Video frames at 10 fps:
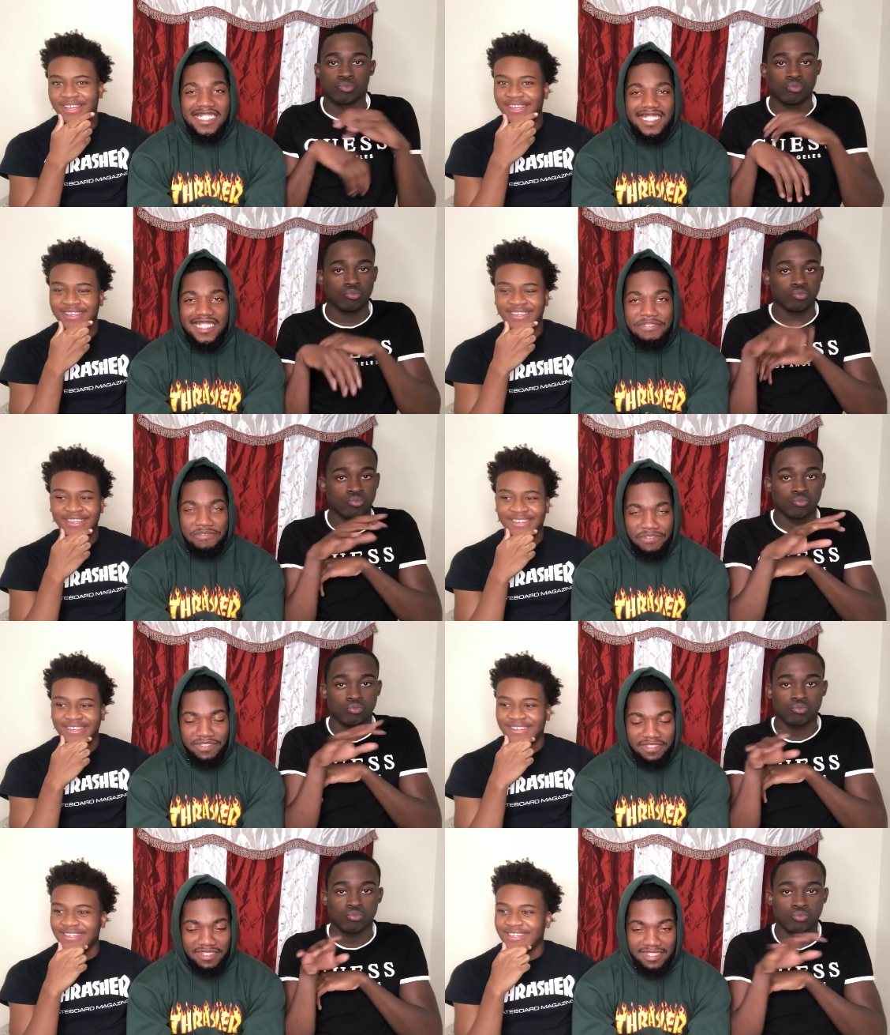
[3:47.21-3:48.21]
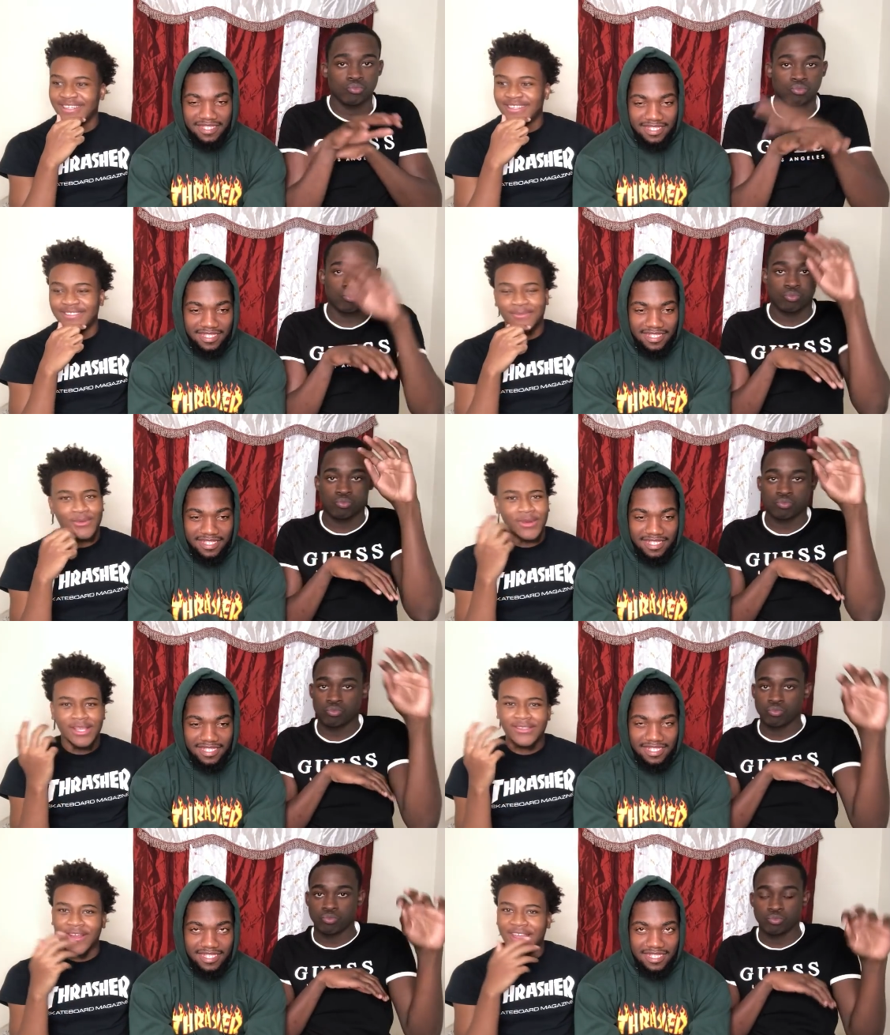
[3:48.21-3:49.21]
Speaker 1: Damn
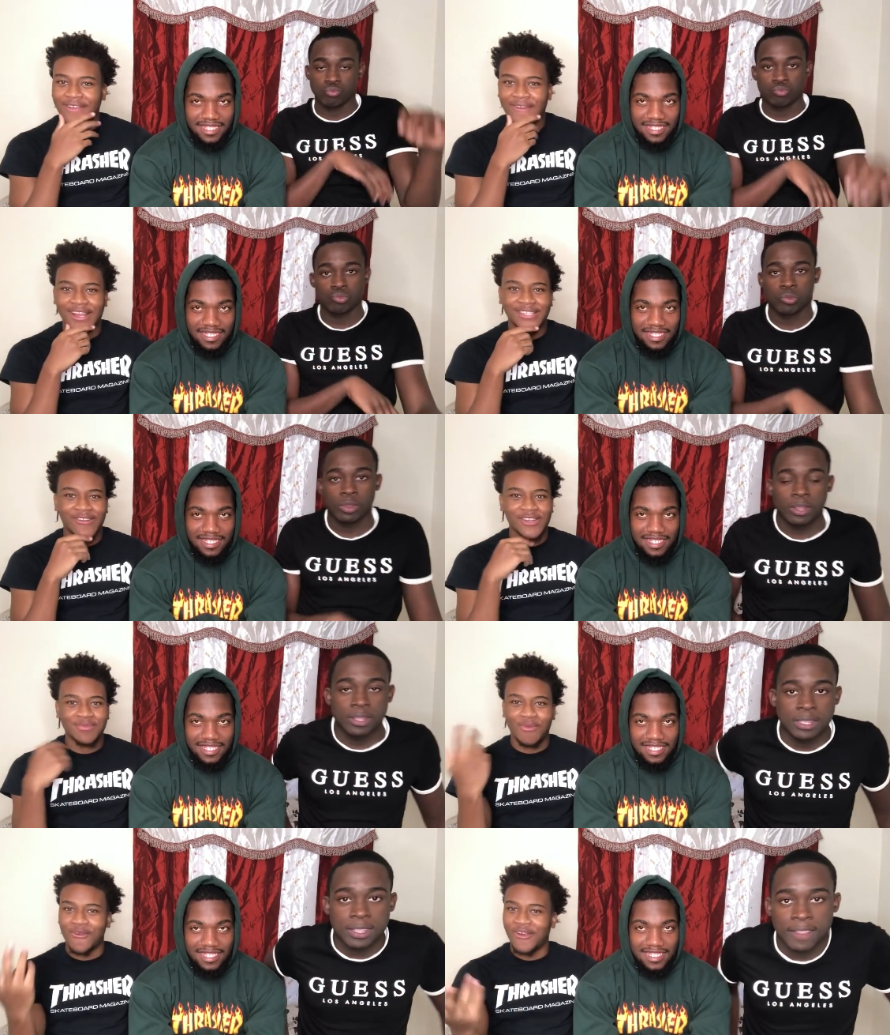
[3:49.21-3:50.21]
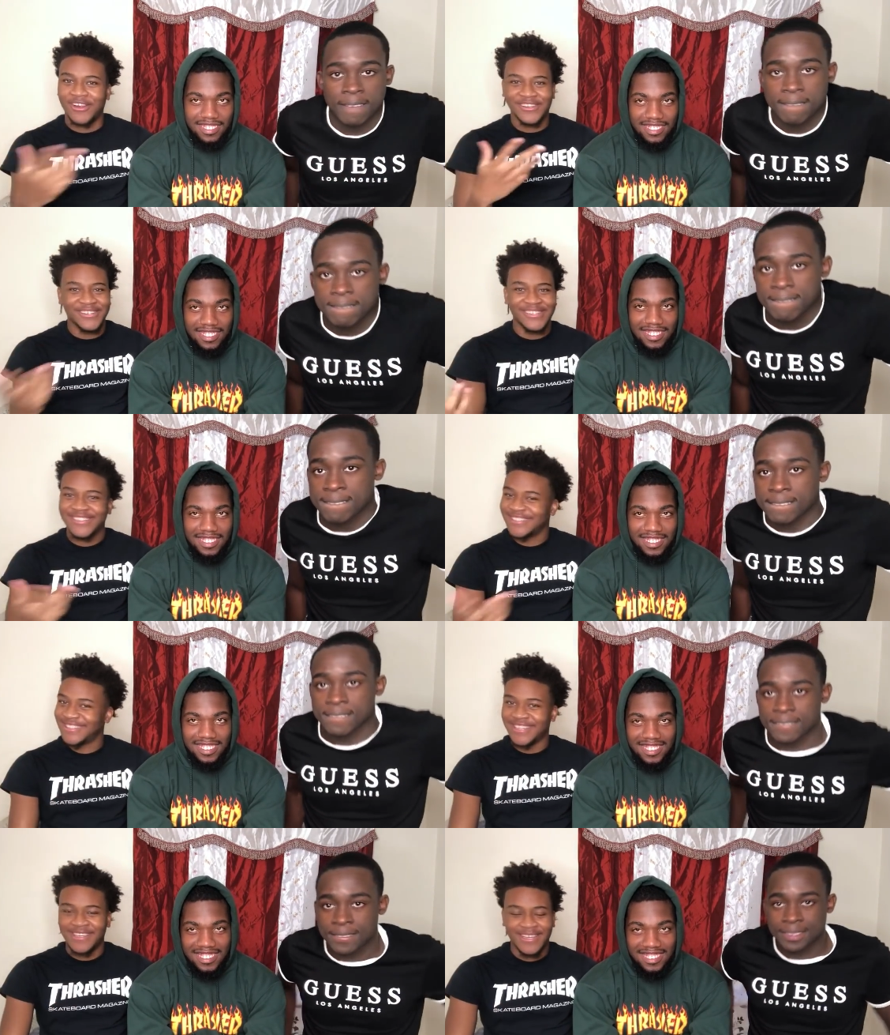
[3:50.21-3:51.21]
spoon, they start getting ready to start sparring. Ugh,
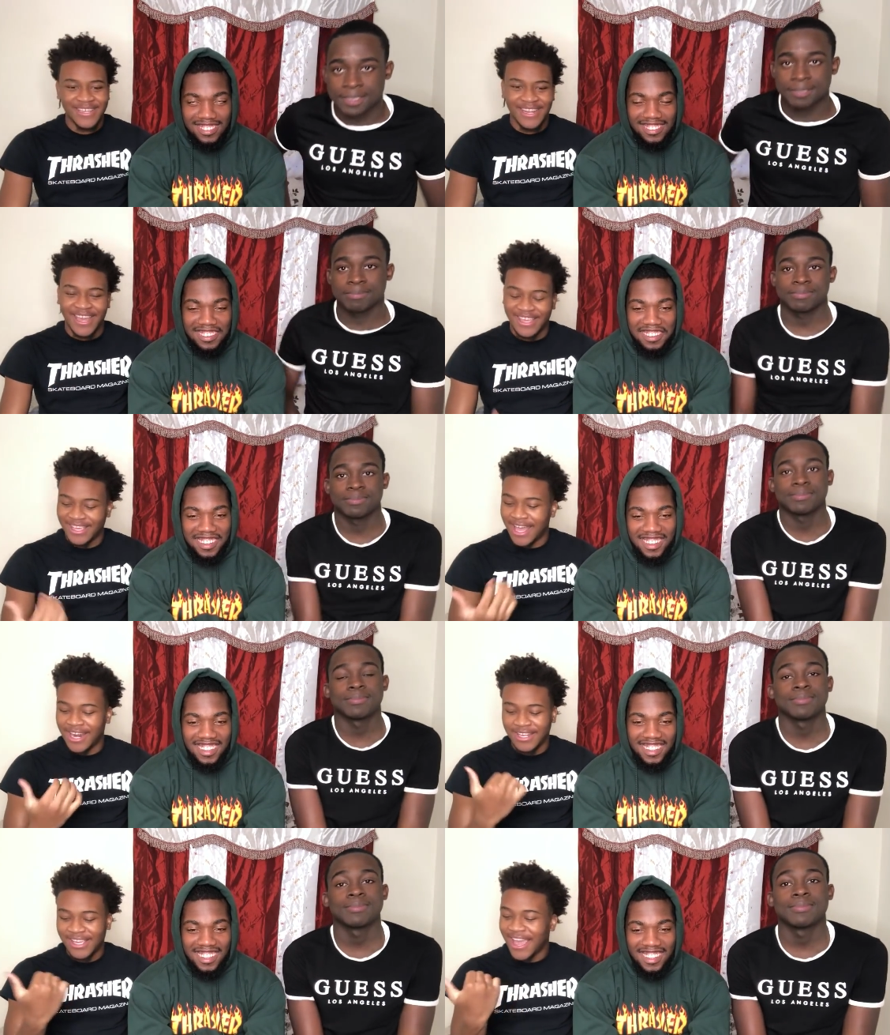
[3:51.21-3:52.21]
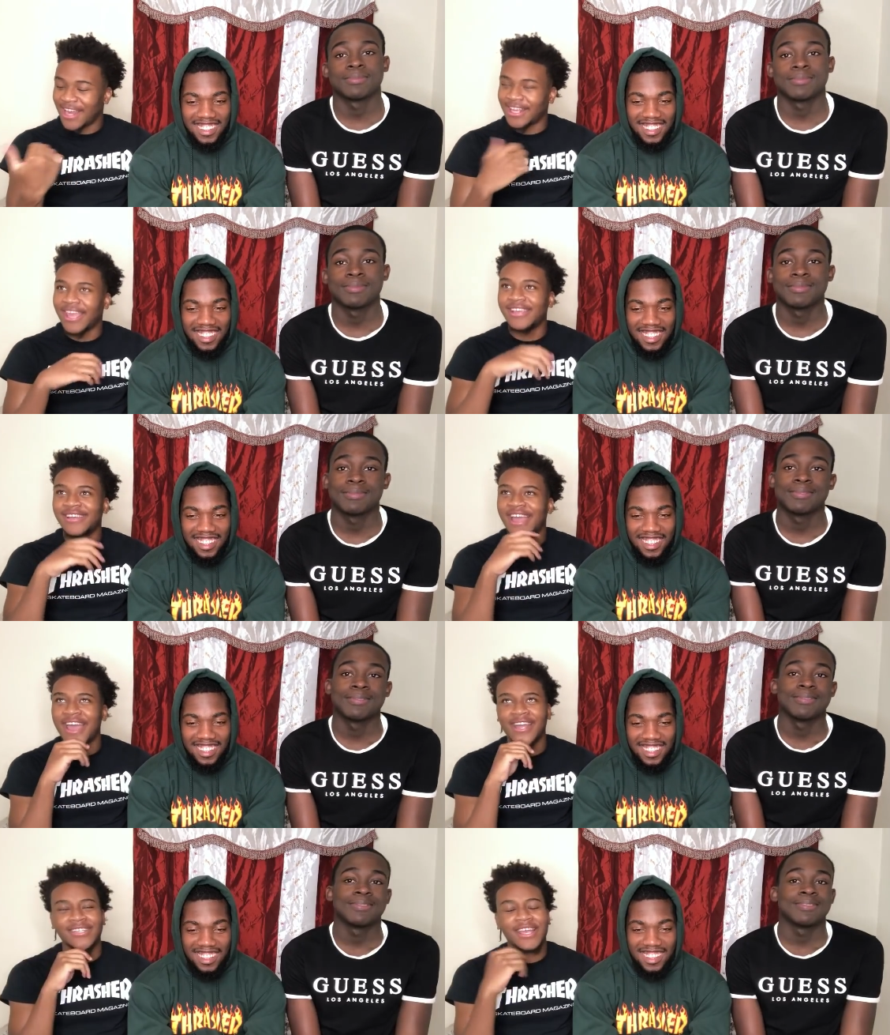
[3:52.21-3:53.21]
like he got a, he had a he
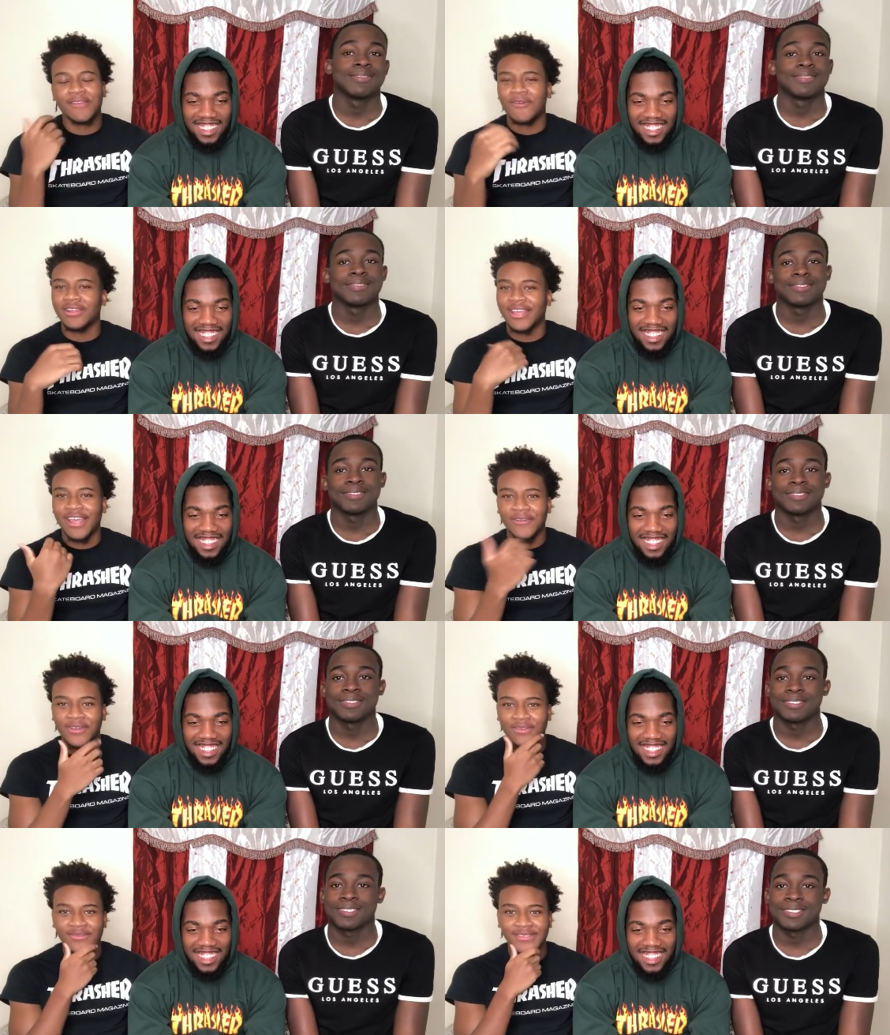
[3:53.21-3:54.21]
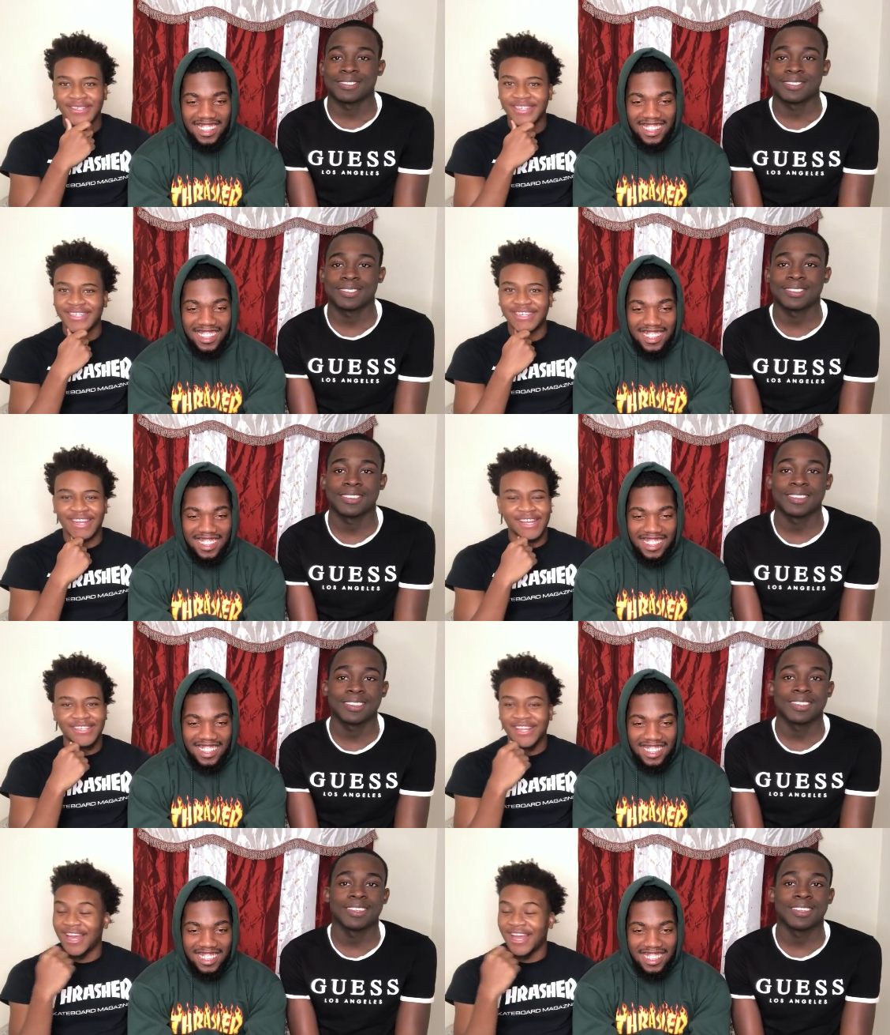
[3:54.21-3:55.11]
had a chain around his hand with him. Like